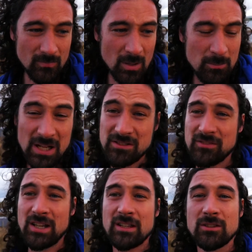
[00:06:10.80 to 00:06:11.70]
Massive
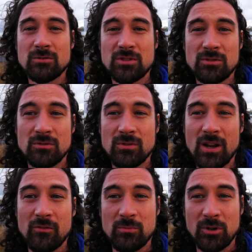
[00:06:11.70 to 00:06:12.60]
thank you to
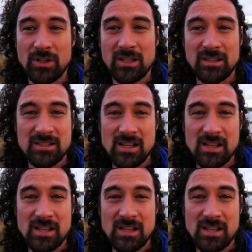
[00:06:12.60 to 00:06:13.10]
everybody that's